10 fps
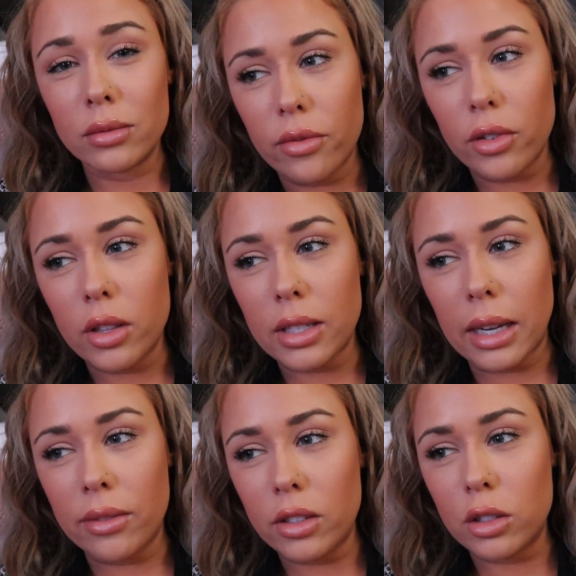For the
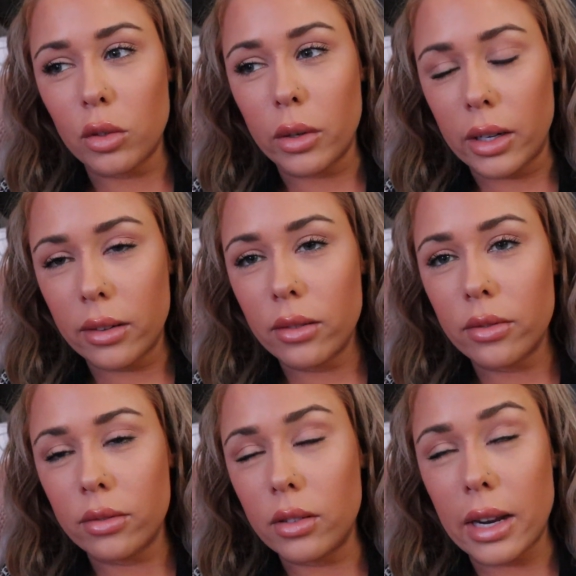sake of this story
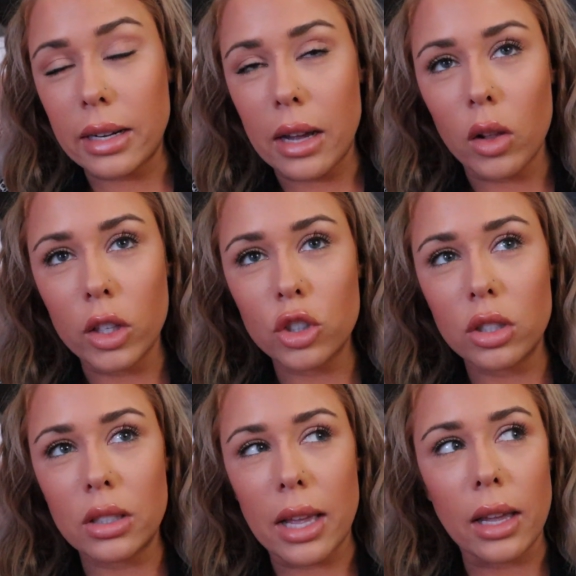for right now, let's
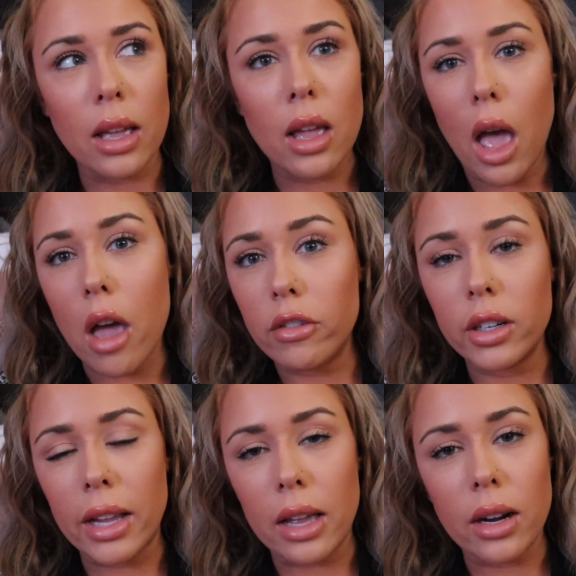just say ever
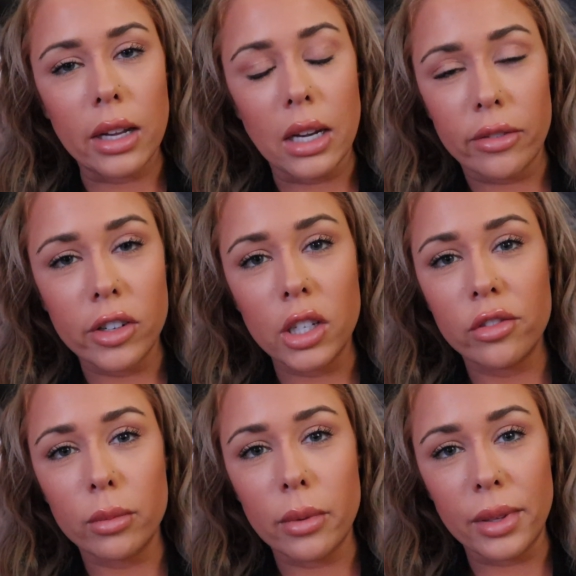again. I never heard
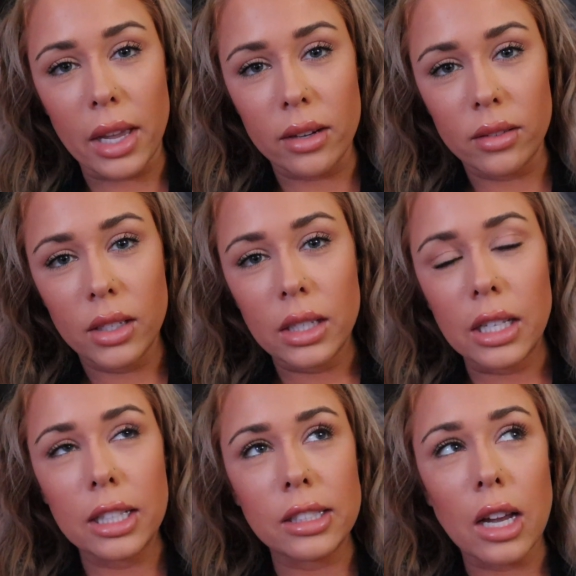from him again.
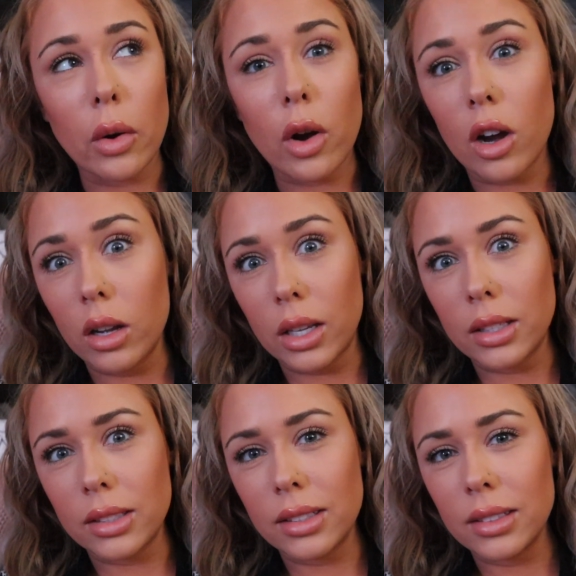It's now
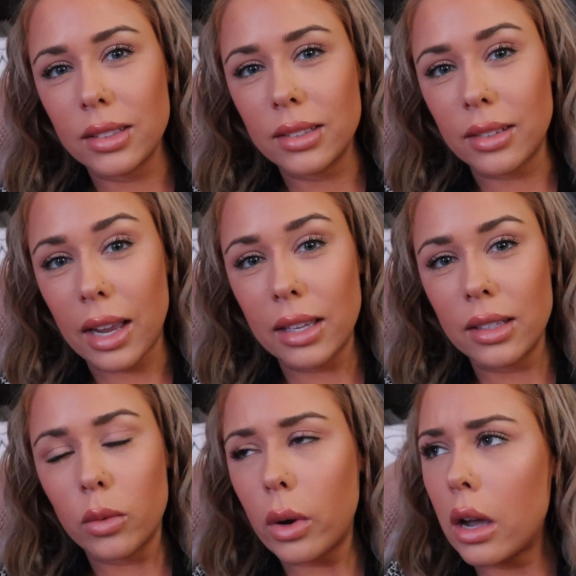August, right?
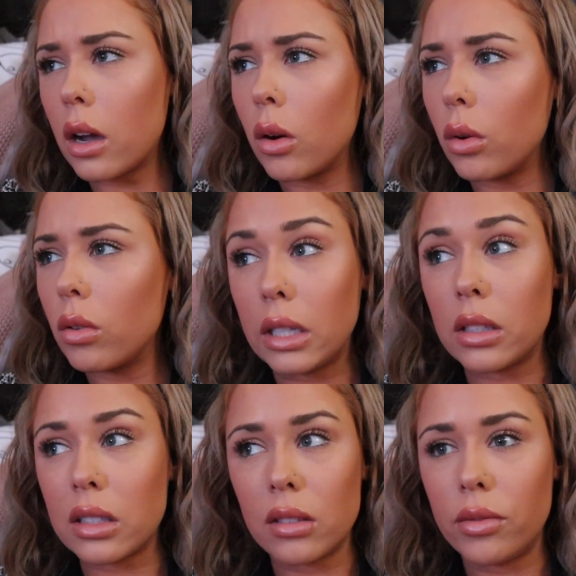Wow, it
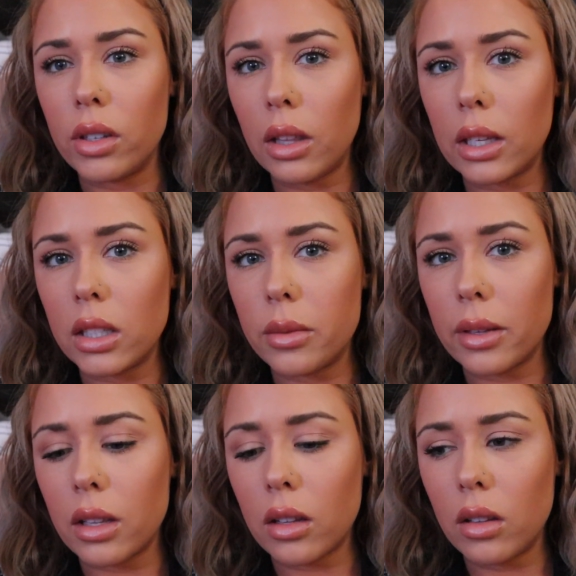doesn't feel like it's
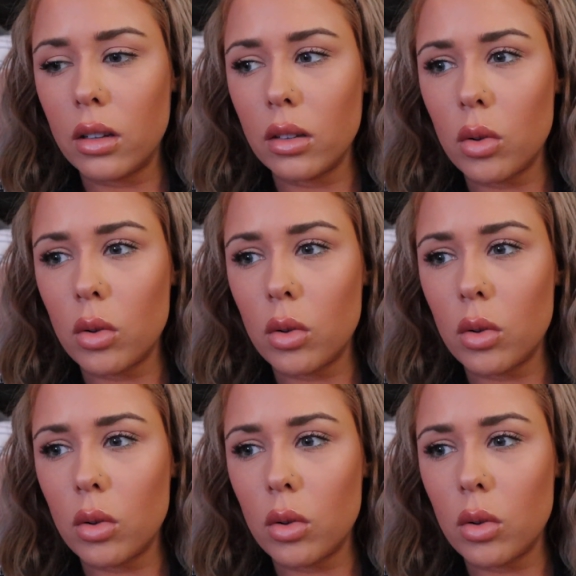been that long.